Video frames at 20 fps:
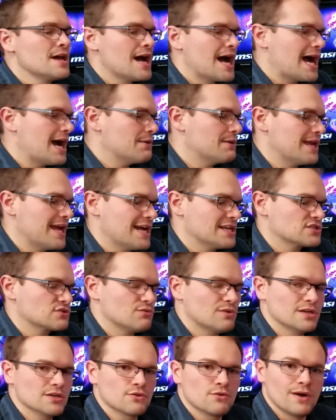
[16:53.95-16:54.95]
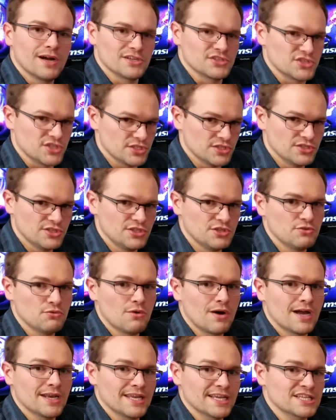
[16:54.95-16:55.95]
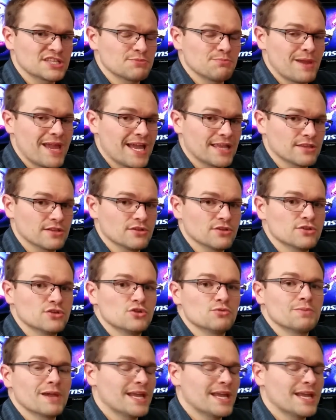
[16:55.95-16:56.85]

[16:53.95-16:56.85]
I would ask one question. Do you want to expand the loop?